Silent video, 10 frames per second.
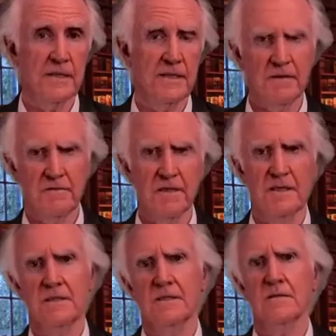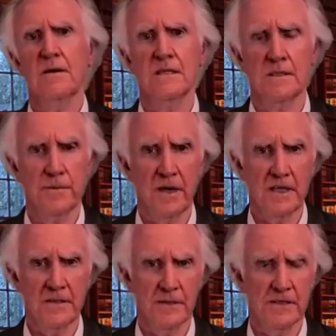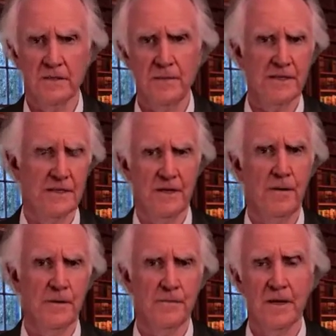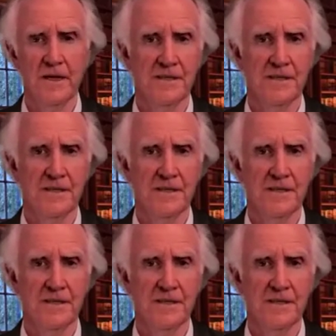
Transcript: And that really quite surprised me, because you imagine you hop on a plane,